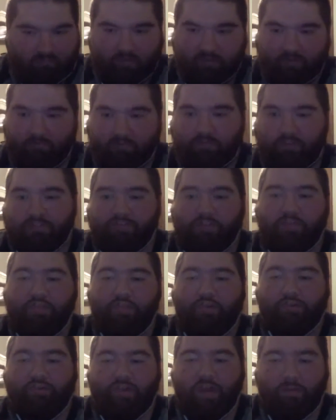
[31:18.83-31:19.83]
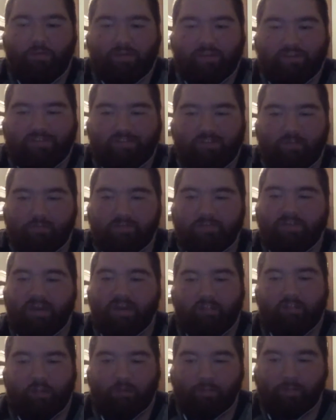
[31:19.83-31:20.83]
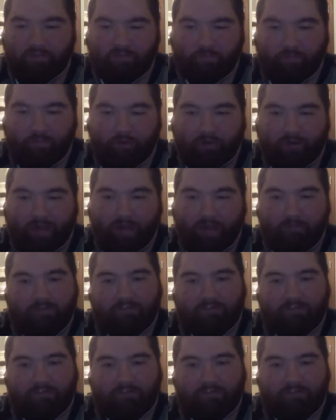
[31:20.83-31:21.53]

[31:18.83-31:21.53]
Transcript: it's the third time he's seen him. It's kind of like baseball now.